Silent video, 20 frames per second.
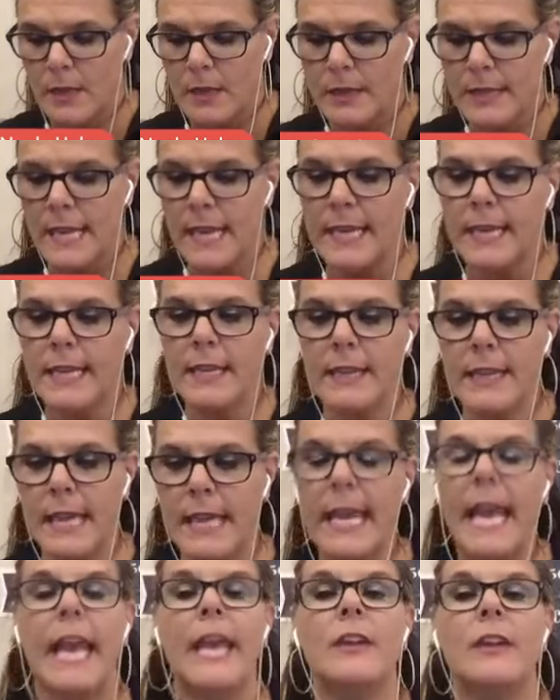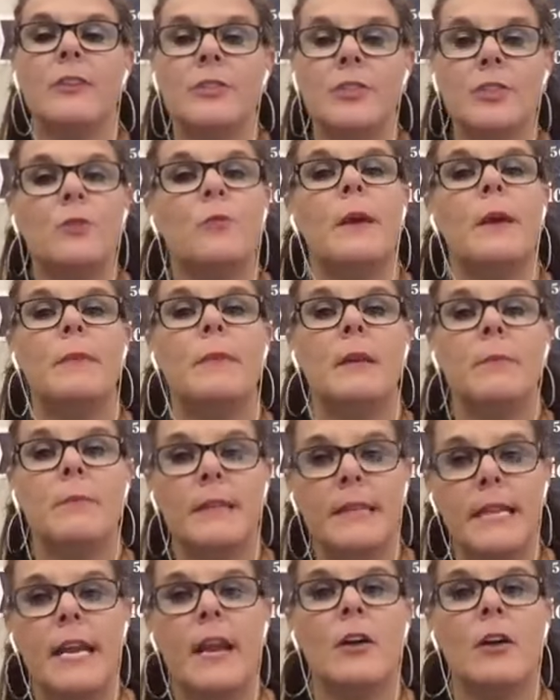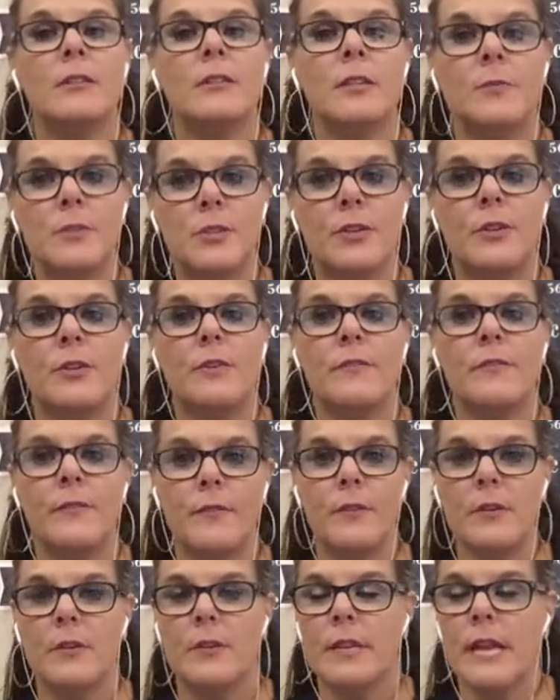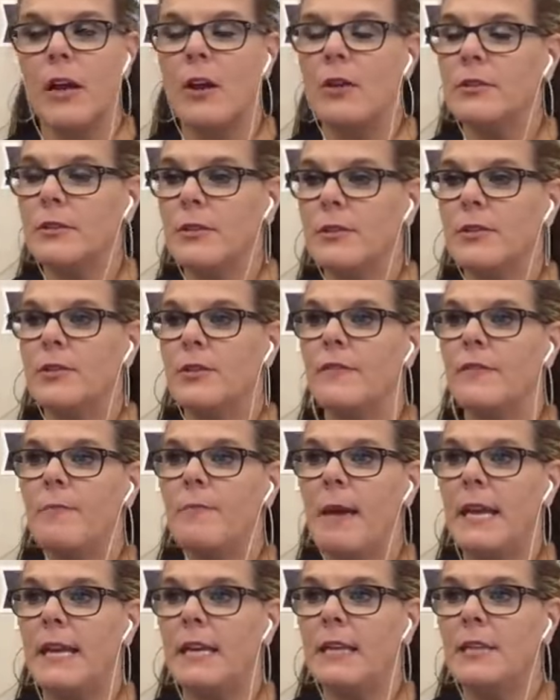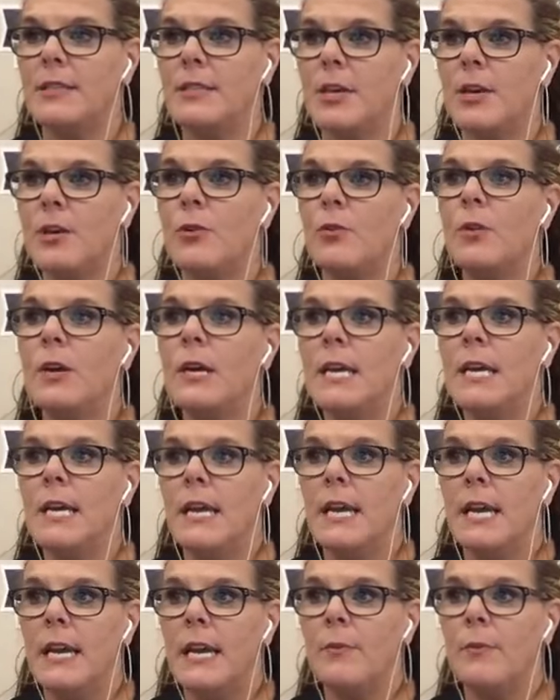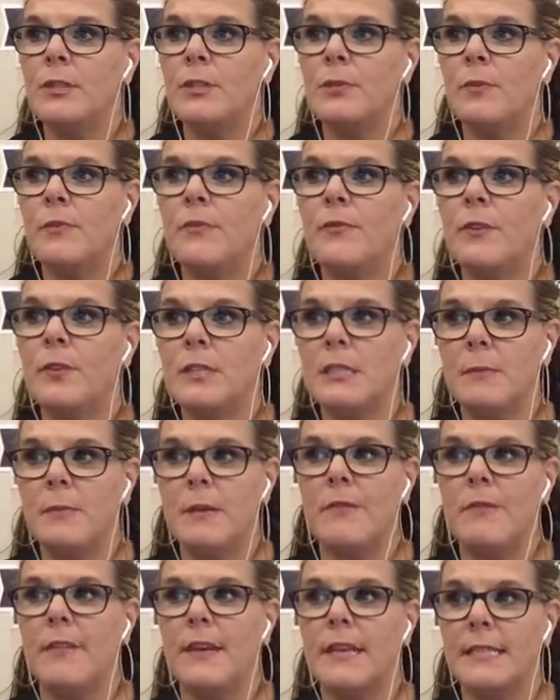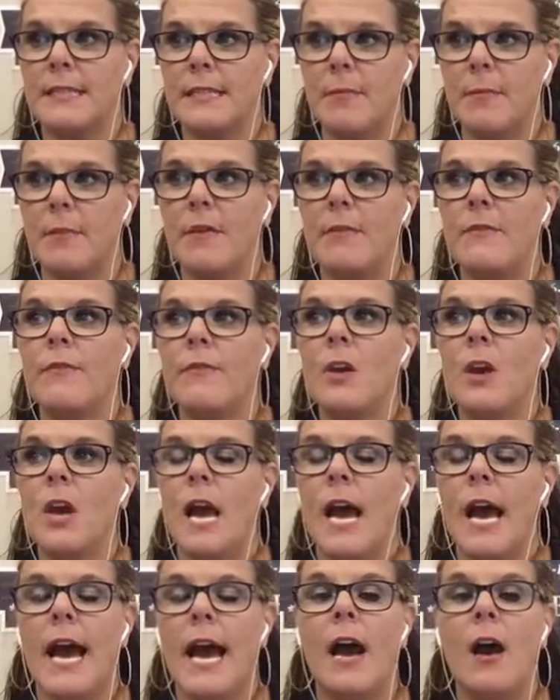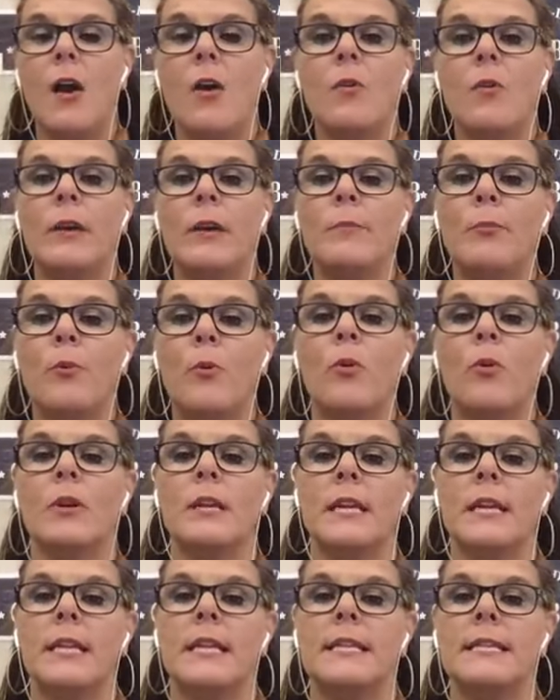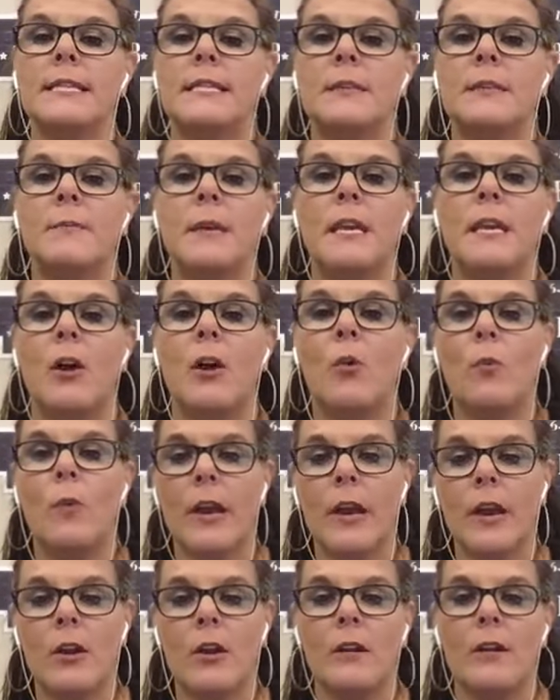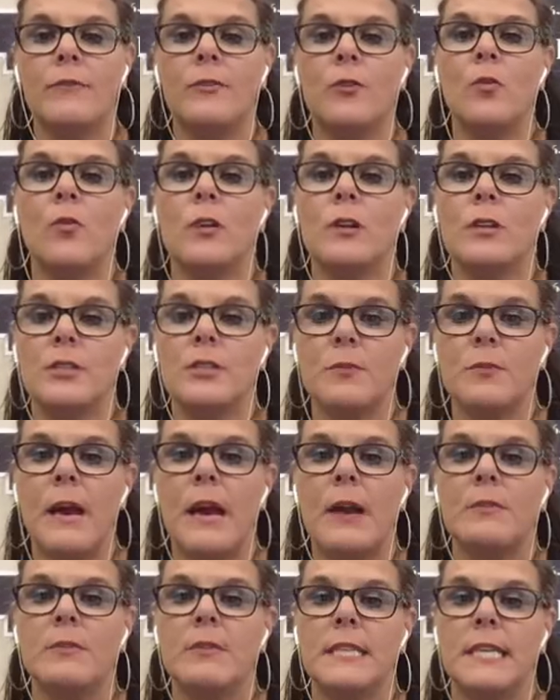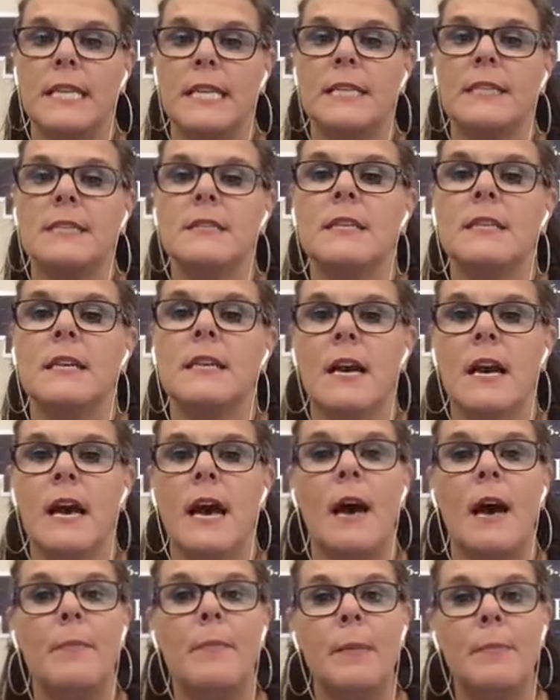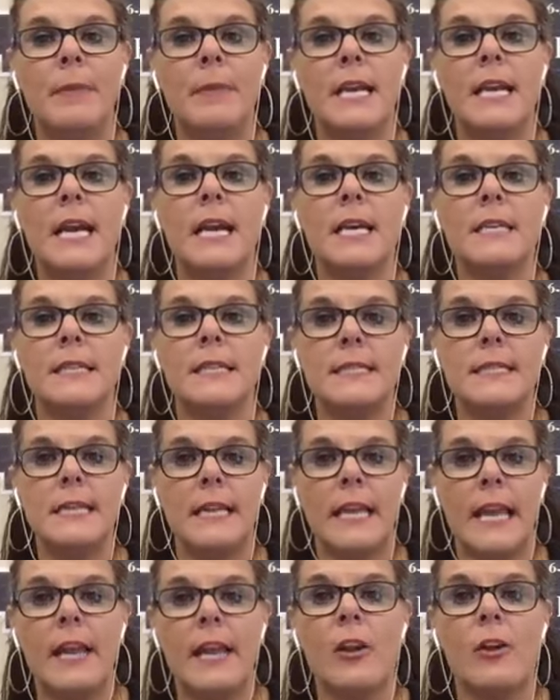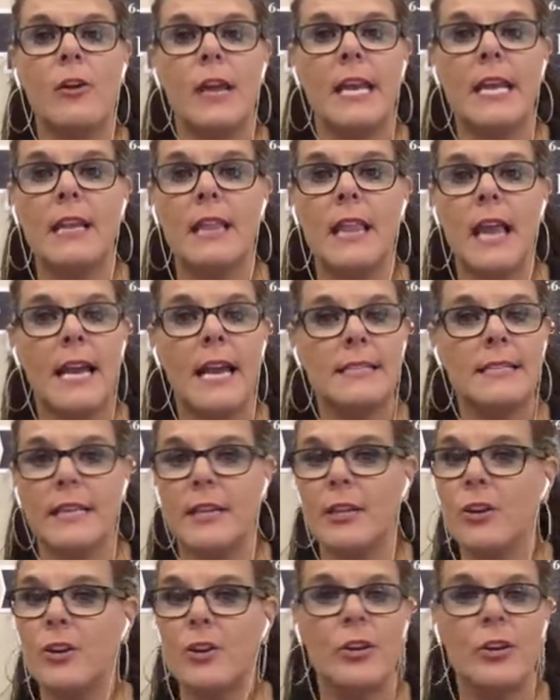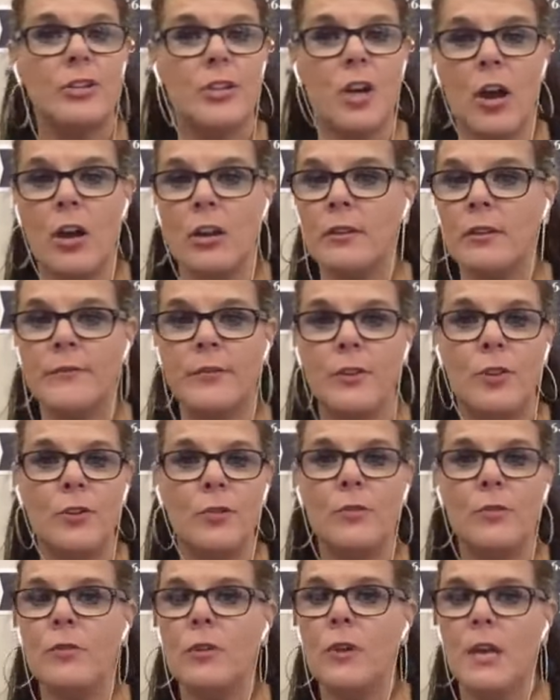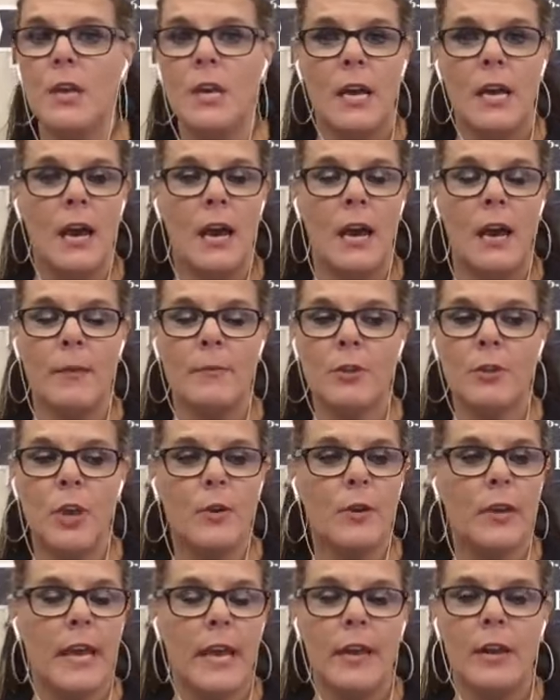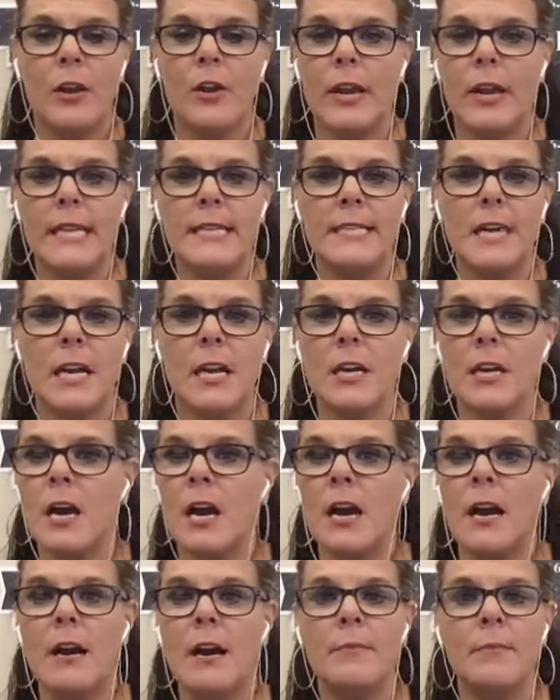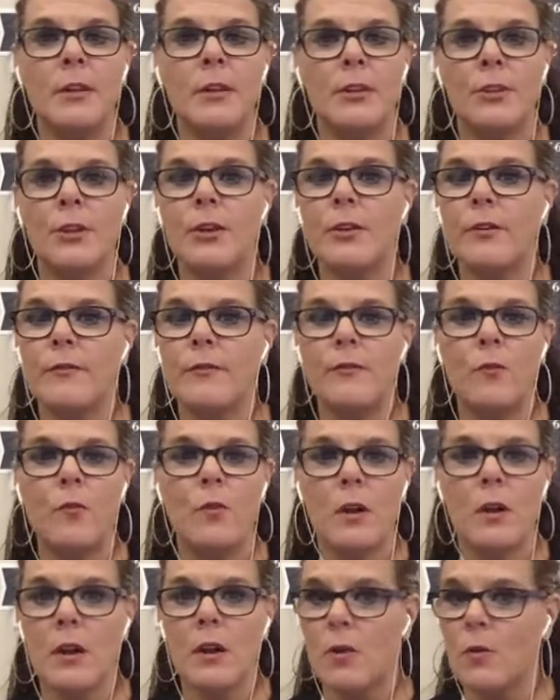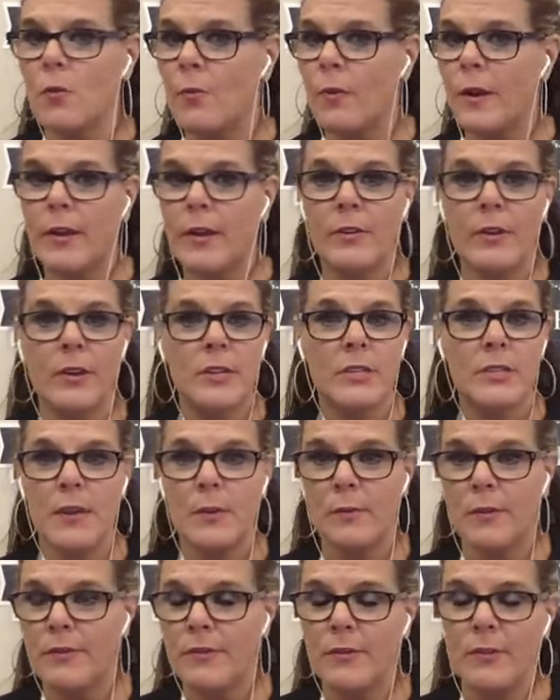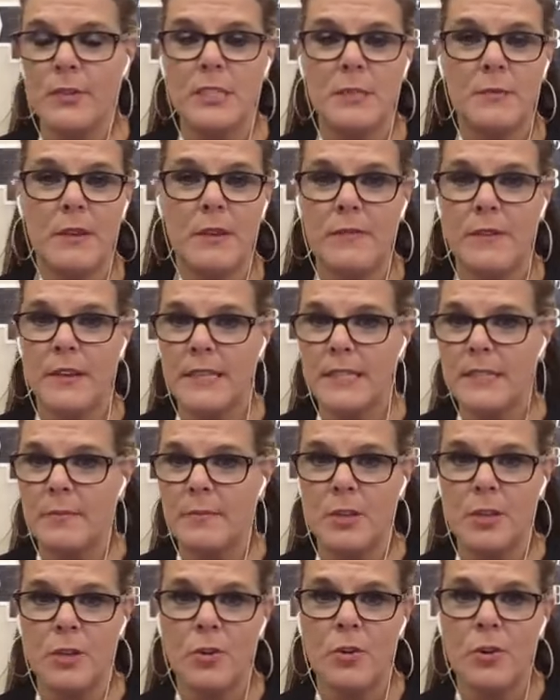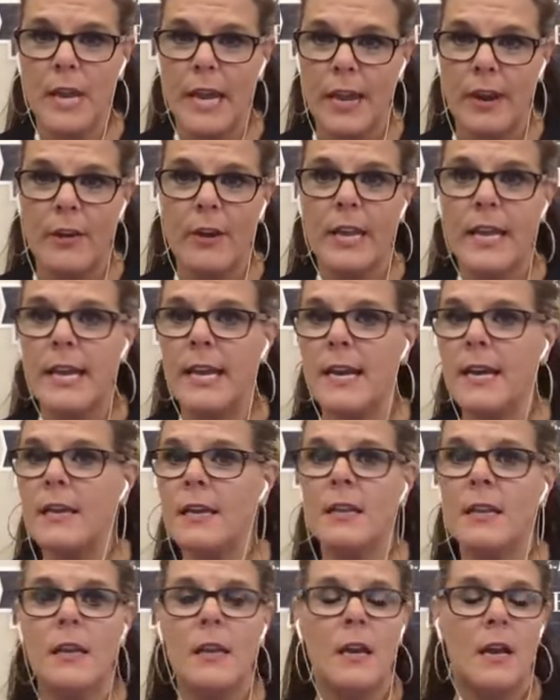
they they cater to women, but they also serve they also serve men, and so it was refused to be a victim of how important it is to be aware of your surroundings. Um, and because it's an NRA class, I encourage all of you um, go to nra.com, look for where there's a refuse to be a victim in your area.